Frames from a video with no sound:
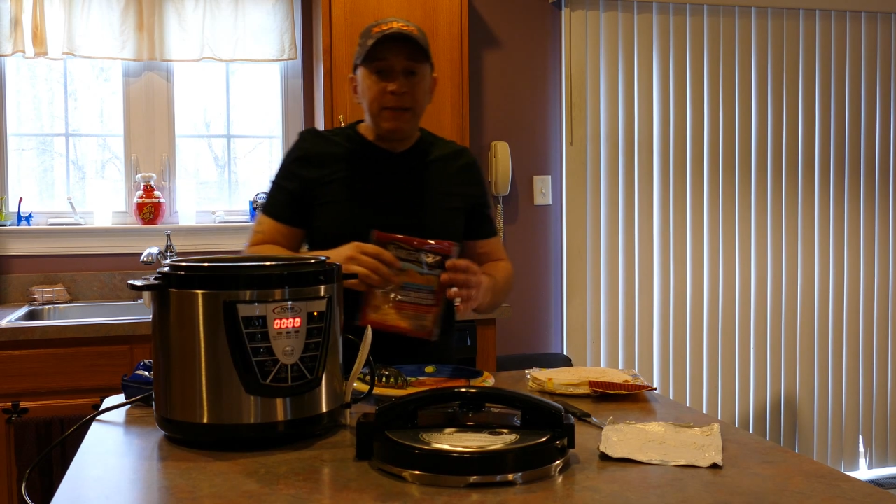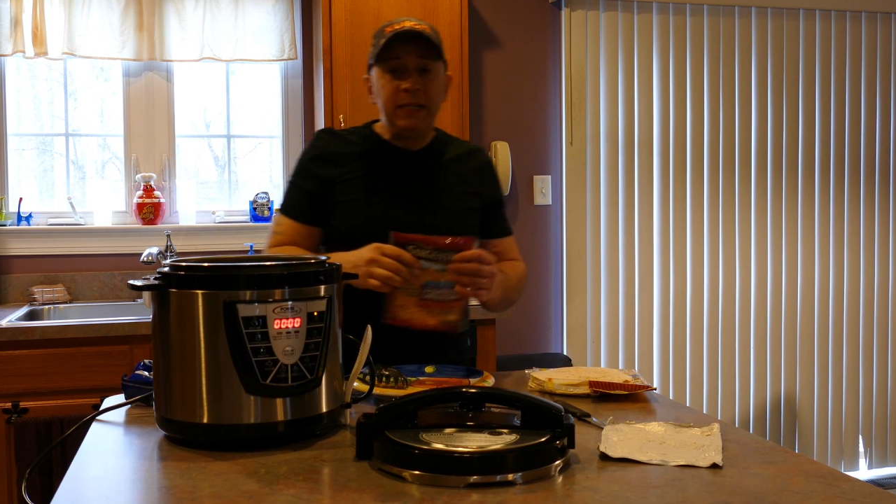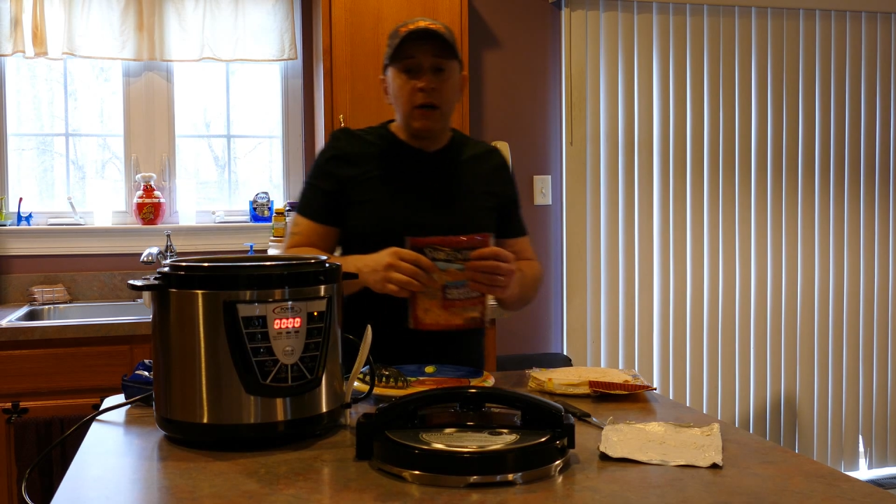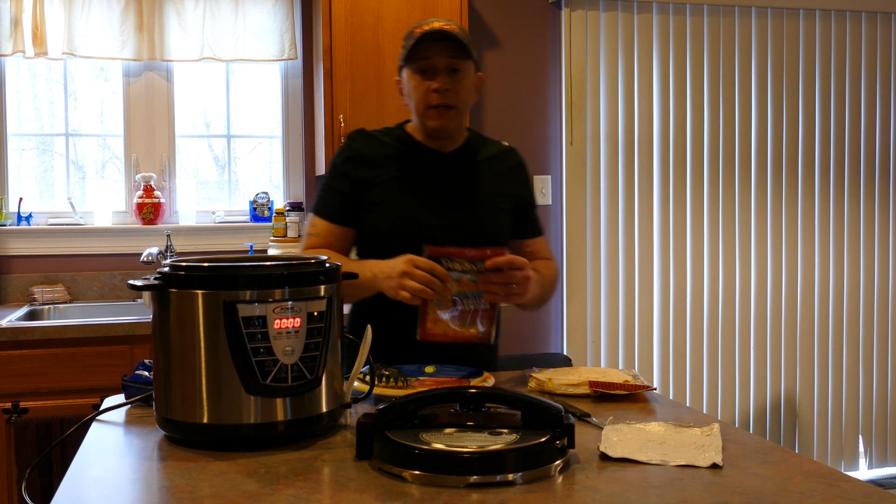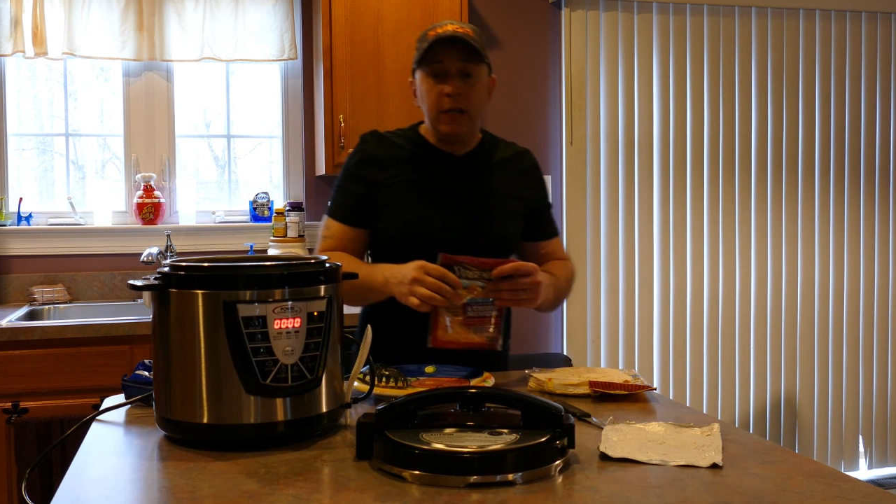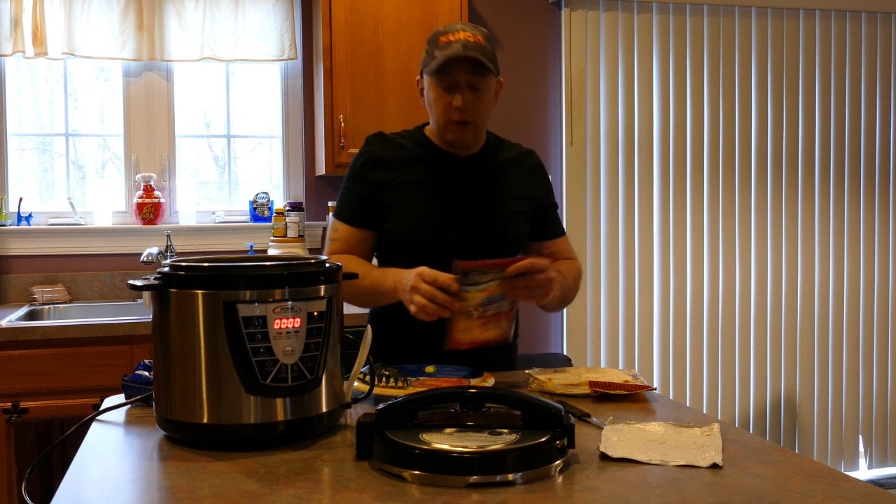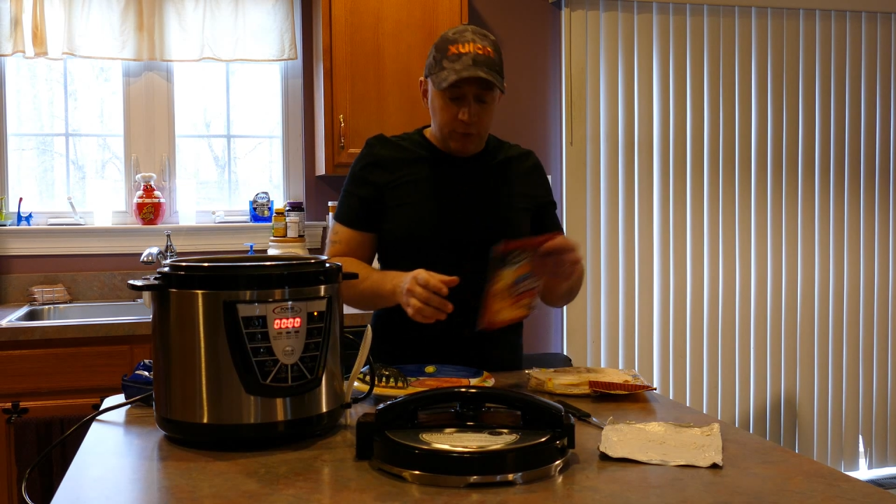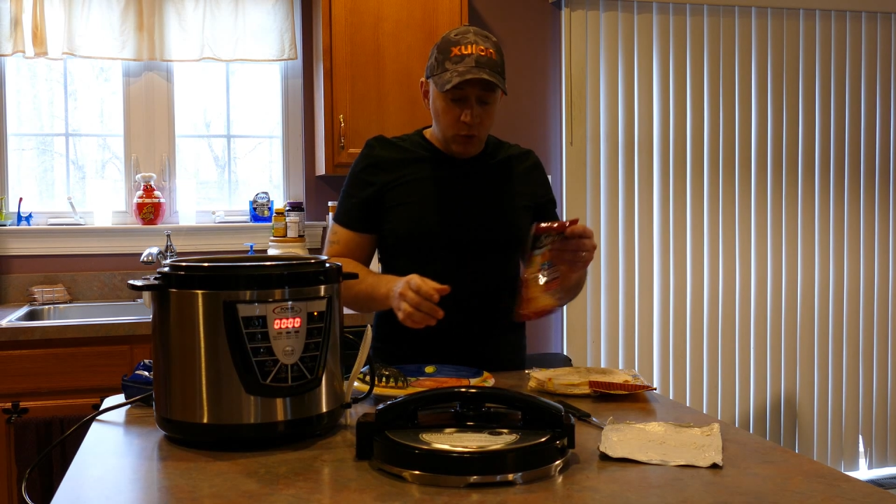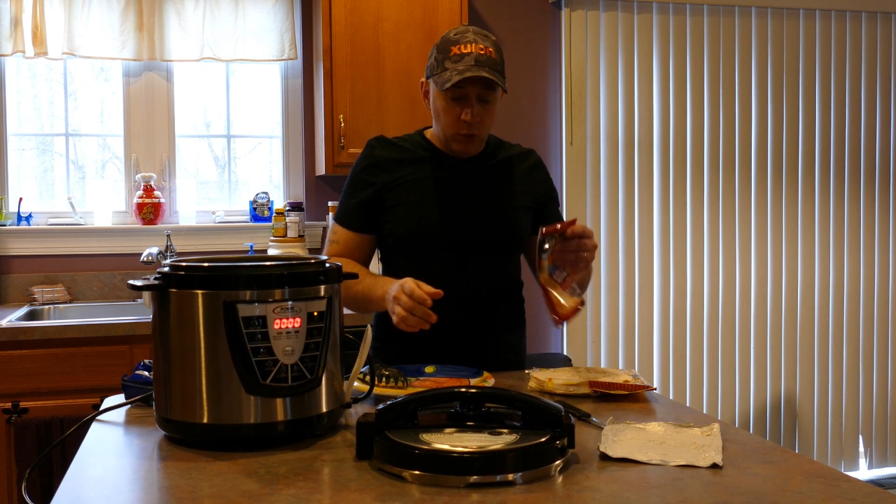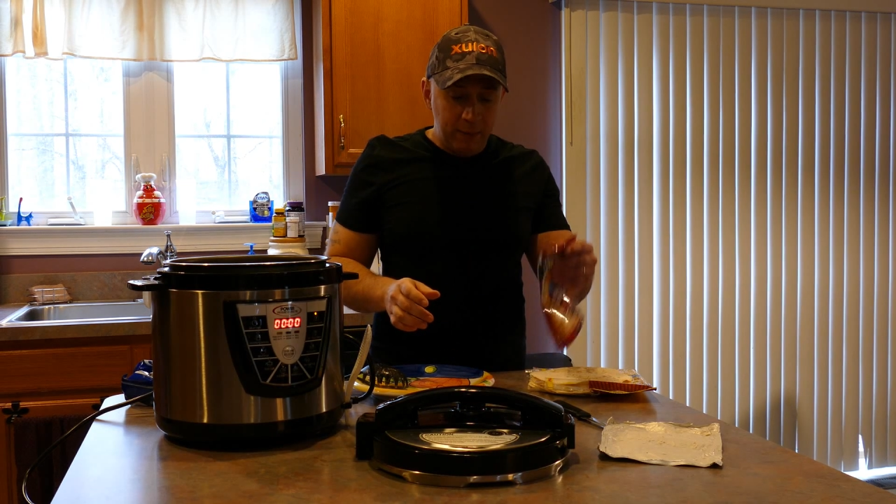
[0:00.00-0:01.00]
be done here
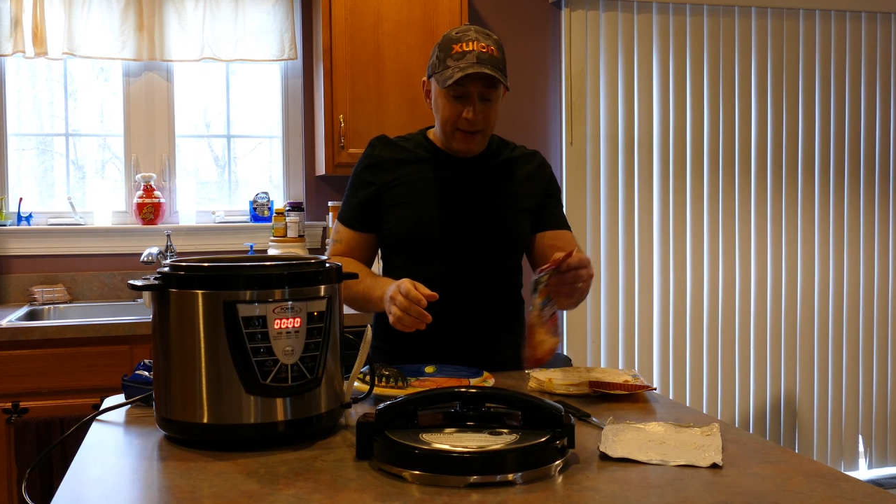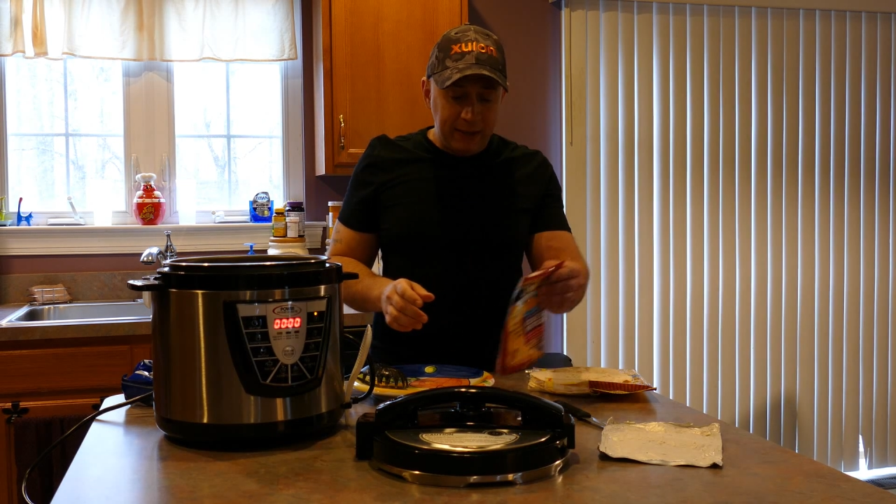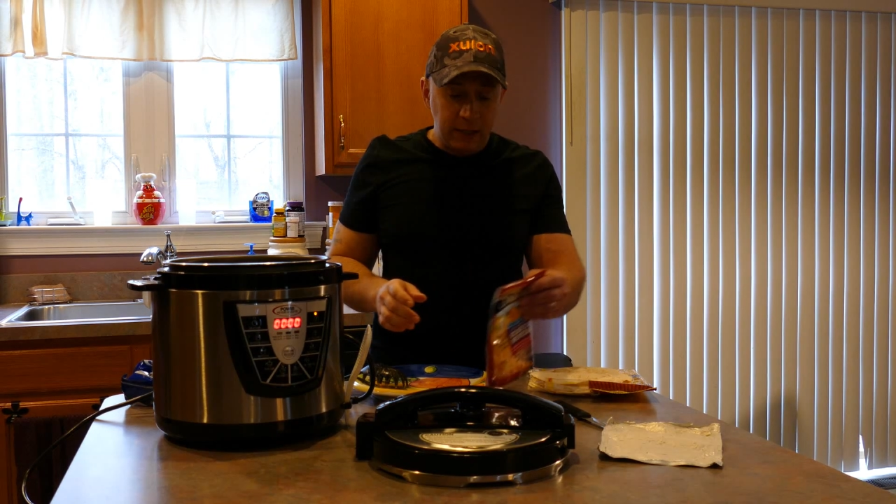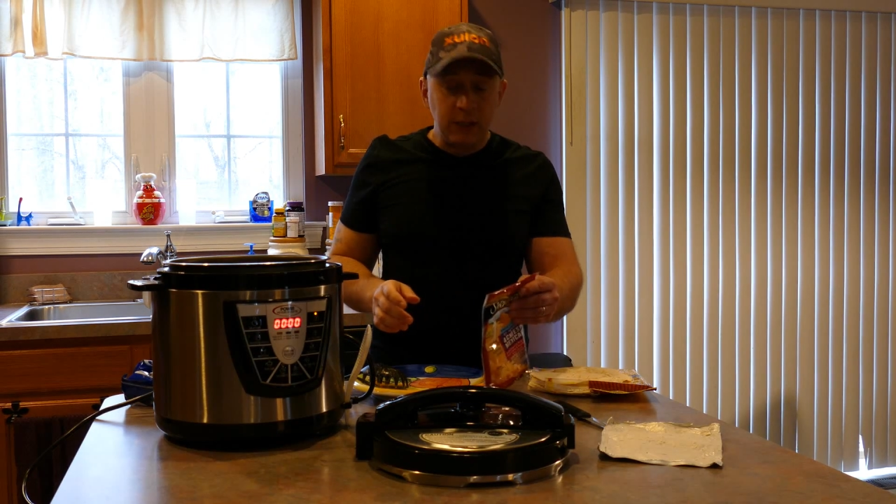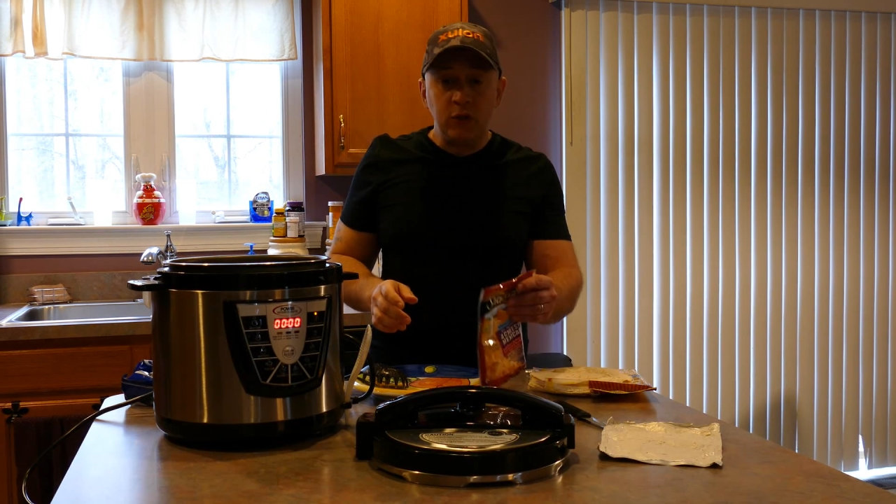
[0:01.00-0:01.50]
if you want to make this